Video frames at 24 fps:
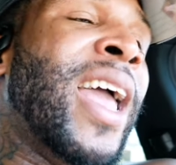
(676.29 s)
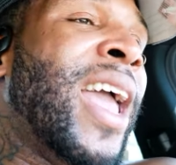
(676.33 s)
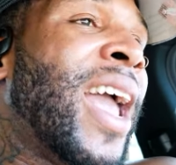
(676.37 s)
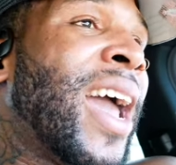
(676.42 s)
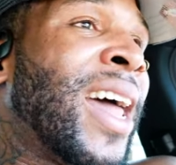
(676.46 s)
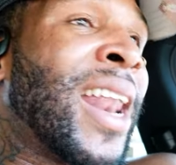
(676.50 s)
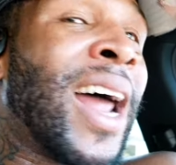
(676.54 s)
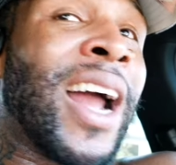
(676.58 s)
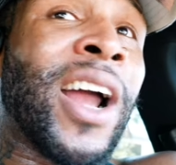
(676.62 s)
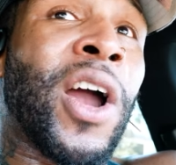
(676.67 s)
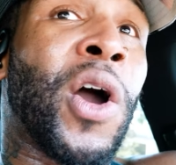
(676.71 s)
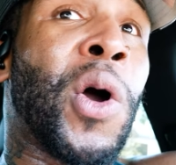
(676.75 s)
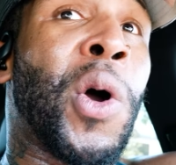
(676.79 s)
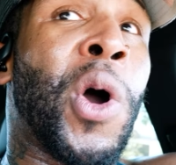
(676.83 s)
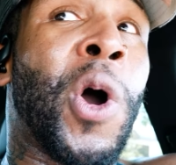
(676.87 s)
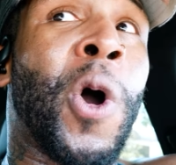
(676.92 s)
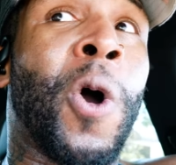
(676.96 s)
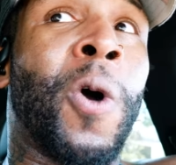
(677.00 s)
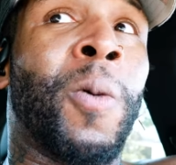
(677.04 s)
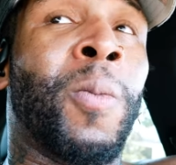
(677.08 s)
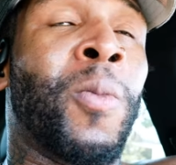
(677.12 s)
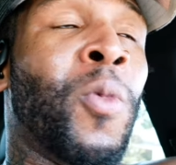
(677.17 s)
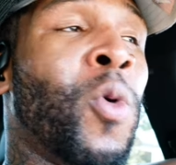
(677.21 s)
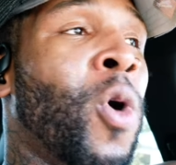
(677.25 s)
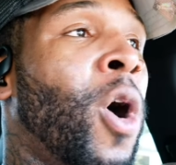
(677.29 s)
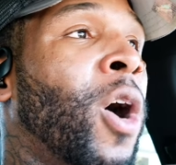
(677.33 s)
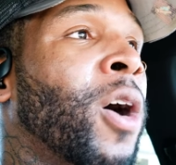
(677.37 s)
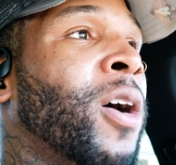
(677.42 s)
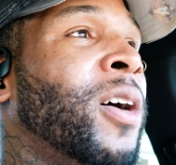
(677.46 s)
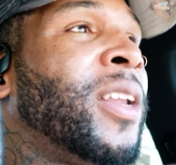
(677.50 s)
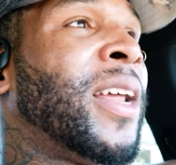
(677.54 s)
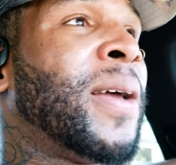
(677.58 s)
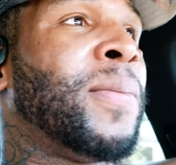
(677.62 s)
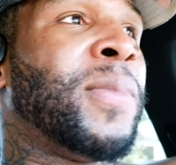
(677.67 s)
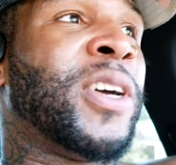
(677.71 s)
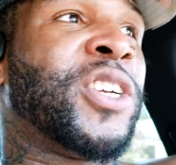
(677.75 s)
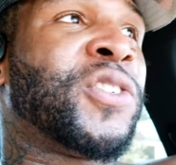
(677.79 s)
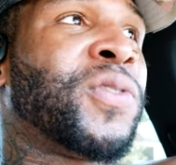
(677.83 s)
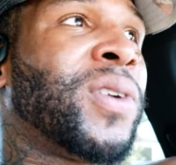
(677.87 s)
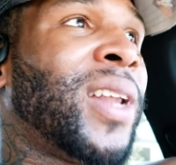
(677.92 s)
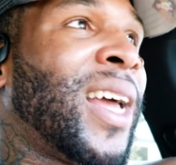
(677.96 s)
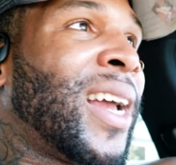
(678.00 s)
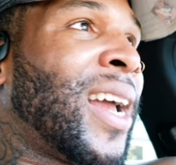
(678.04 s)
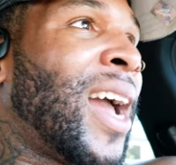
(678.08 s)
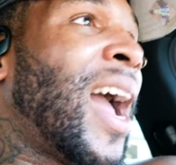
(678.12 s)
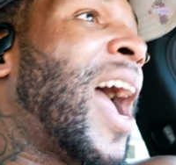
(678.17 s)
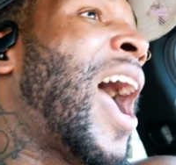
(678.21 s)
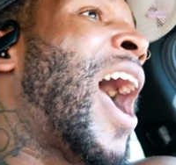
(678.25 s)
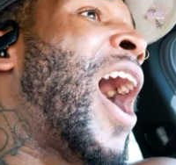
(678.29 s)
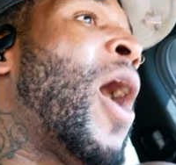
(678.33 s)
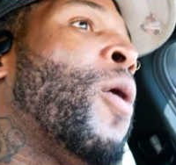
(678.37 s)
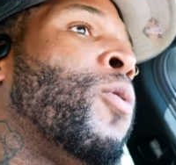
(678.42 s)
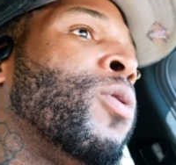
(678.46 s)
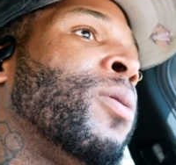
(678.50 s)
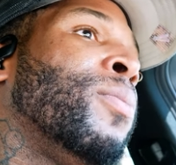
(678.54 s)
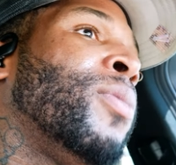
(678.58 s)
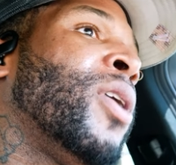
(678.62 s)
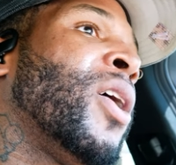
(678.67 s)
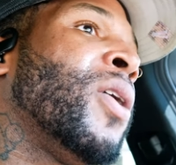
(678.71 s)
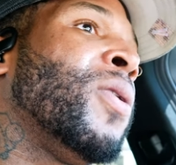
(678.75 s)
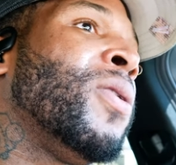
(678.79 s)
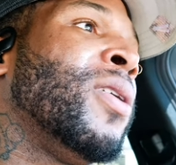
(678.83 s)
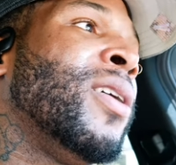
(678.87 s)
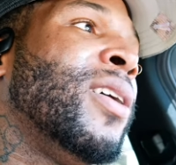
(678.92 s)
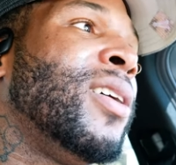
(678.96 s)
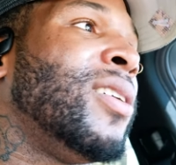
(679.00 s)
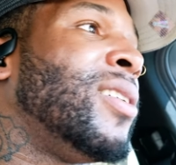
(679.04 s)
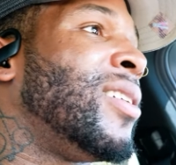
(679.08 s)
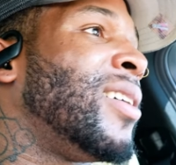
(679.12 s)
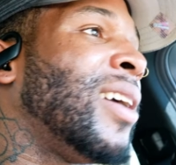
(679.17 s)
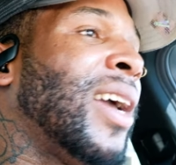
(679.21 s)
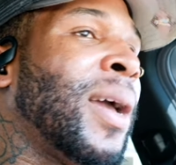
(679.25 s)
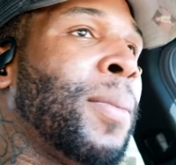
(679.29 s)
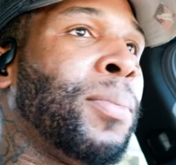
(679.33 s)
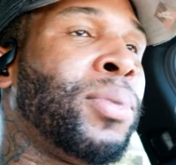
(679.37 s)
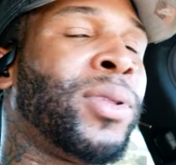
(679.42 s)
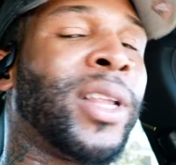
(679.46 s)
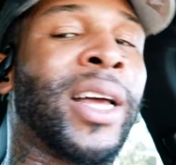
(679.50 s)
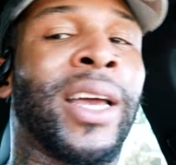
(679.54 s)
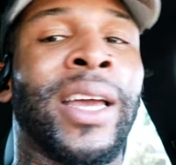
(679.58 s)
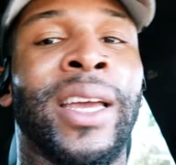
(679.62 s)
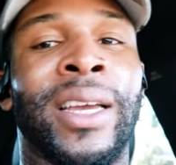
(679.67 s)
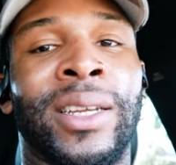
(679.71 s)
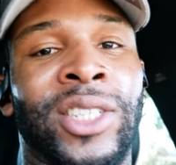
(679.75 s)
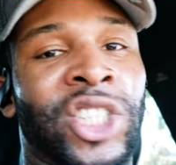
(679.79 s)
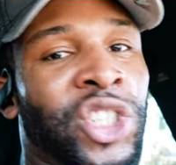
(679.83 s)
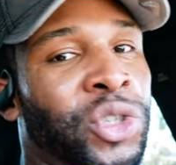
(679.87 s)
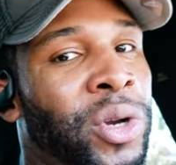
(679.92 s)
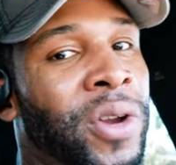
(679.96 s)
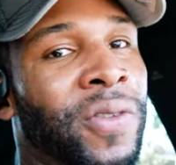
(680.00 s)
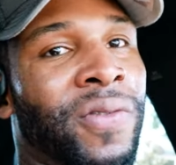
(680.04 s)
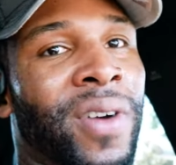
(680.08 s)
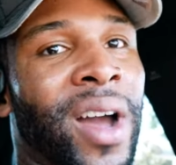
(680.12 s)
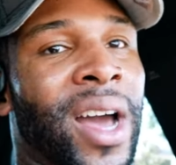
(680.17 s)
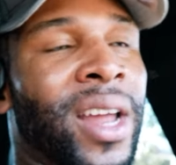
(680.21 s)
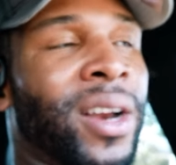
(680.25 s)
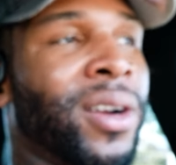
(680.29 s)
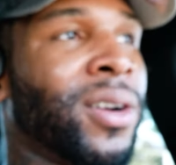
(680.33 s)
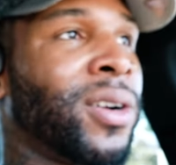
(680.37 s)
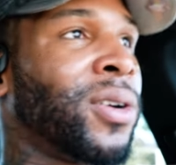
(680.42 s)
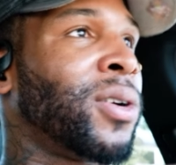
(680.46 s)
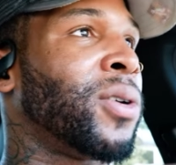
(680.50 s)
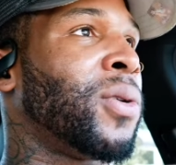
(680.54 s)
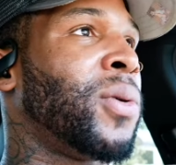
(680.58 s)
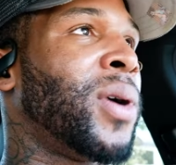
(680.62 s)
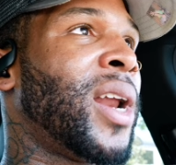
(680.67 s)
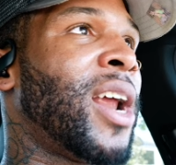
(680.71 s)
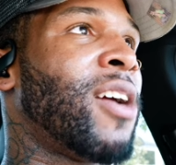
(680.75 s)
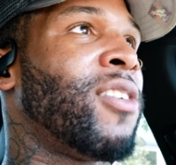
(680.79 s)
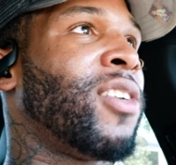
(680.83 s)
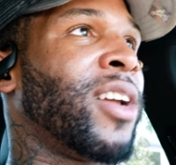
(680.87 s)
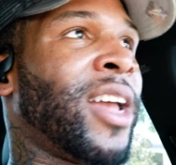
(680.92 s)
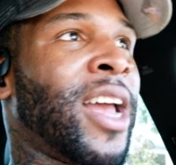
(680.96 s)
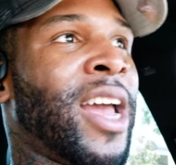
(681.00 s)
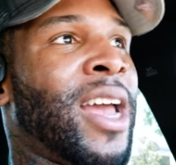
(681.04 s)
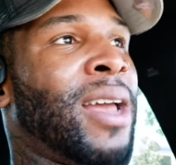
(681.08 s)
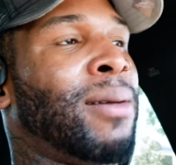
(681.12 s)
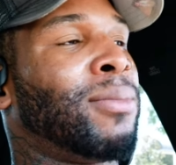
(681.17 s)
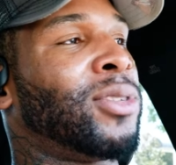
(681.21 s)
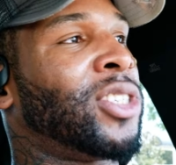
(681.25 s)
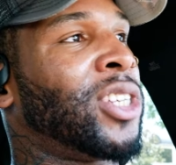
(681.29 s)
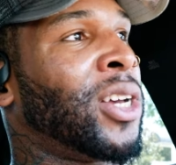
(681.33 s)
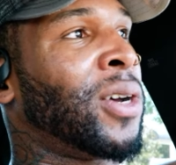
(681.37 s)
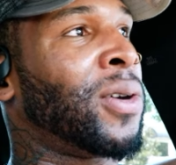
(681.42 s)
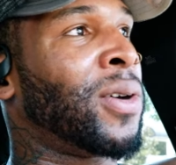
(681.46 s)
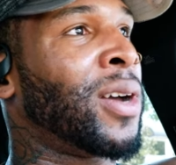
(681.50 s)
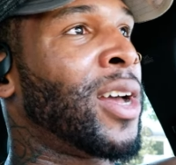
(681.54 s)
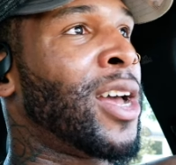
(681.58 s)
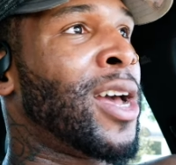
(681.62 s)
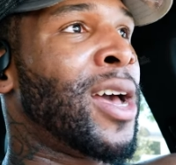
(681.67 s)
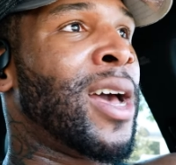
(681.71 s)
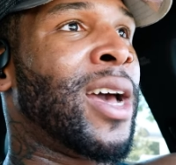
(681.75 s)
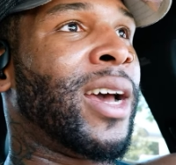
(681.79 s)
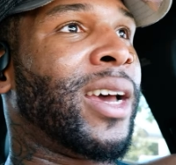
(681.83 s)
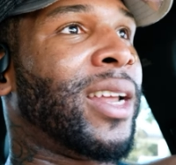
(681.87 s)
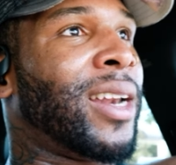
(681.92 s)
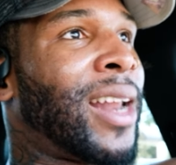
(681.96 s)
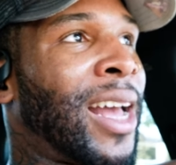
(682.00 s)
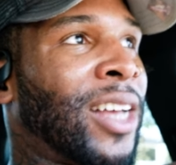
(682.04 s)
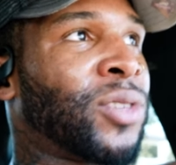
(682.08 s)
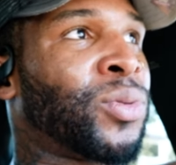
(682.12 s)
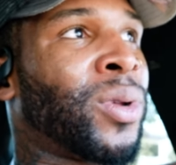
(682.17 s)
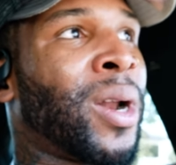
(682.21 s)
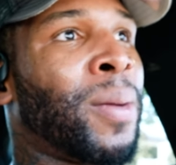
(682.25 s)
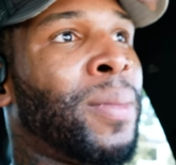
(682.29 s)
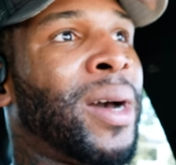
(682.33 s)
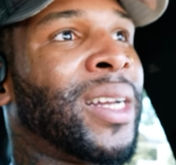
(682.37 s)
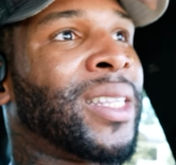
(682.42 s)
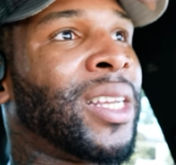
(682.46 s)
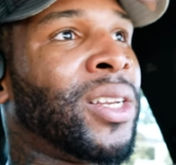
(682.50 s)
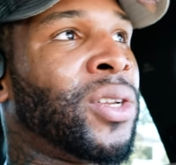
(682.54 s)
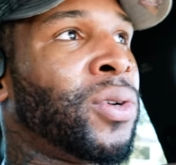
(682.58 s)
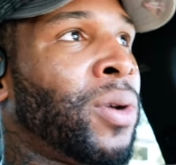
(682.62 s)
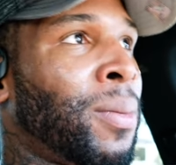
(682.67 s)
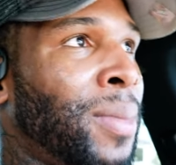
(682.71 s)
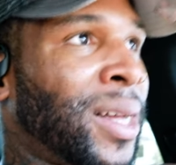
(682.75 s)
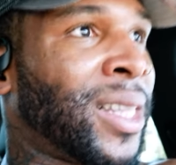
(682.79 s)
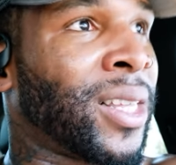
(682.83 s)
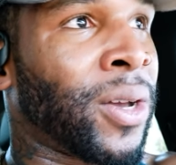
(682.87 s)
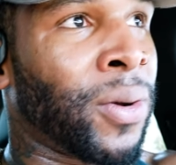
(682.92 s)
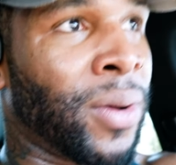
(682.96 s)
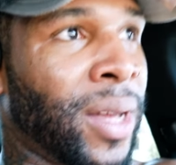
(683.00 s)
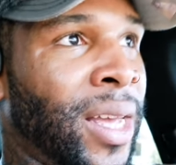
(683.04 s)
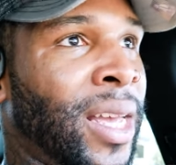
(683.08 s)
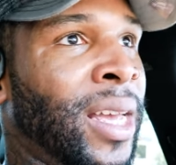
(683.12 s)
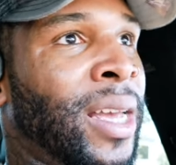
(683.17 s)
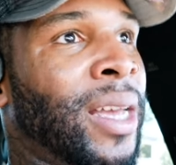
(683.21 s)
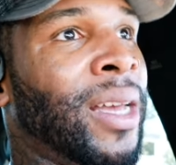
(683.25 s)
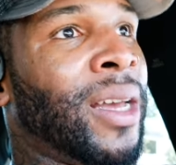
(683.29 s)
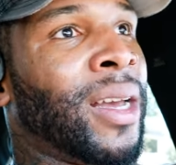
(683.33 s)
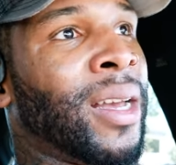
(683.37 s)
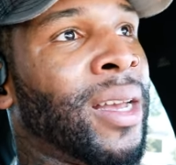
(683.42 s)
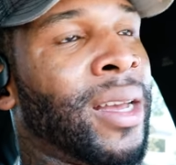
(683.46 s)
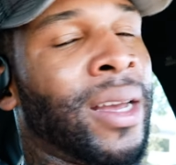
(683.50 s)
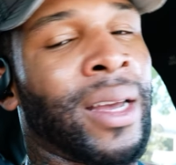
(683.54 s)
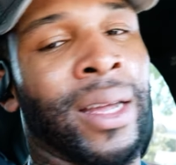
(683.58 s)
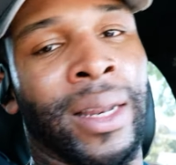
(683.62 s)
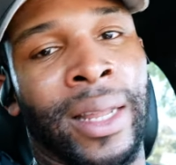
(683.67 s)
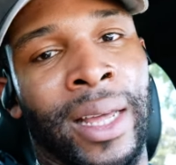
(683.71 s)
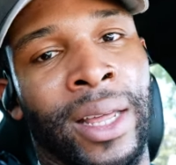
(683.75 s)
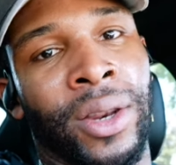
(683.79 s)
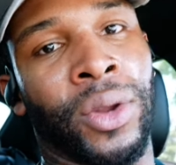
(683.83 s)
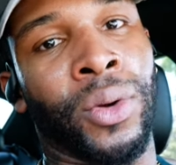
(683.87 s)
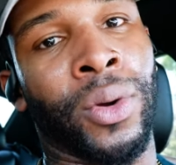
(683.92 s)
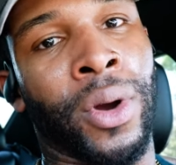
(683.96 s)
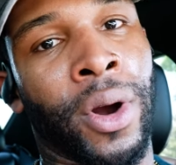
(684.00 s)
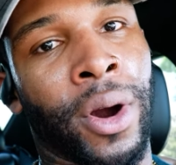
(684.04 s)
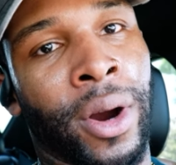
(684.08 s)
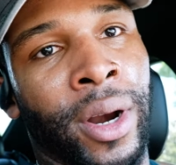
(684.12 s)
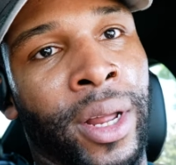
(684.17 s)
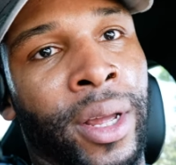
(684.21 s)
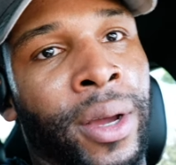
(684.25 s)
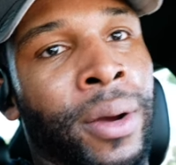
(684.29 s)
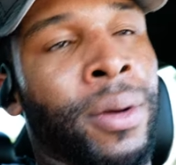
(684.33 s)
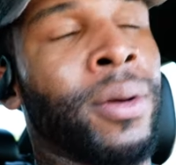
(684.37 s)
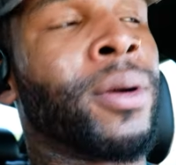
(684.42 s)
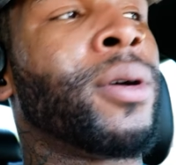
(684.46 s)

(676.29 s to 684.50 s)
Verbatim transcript: And I go home, walk on that bitch for like an hour, bro and play Street Fighter or whatever game. So that's what I'm about to do. I'm about to go eat and then do cardio.